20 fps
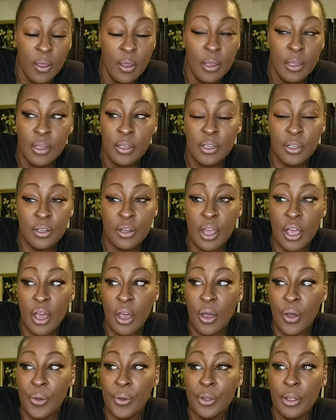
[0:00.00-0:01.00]
You
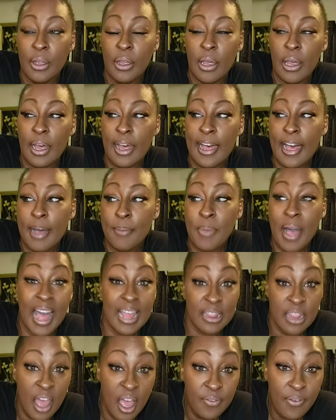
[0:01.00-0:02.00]
know, um, I
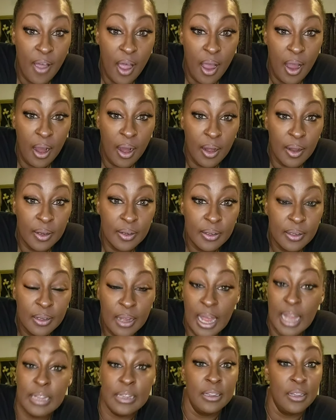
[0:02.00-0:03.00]
love hard. I
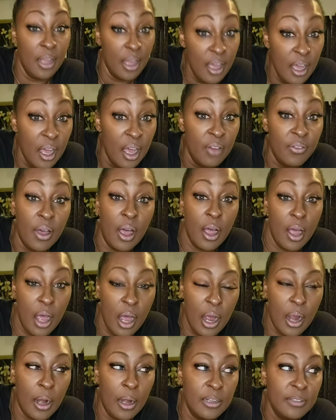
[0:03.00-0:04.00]
love
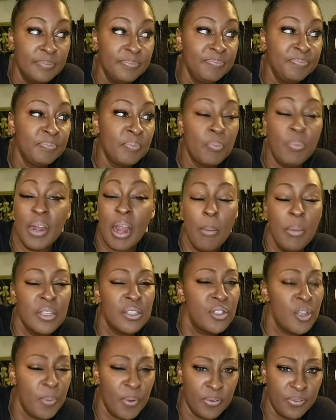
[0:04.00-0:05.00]
hard, but I'm a
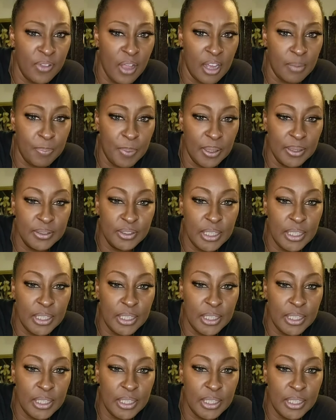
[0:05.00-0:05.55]
super flawed person.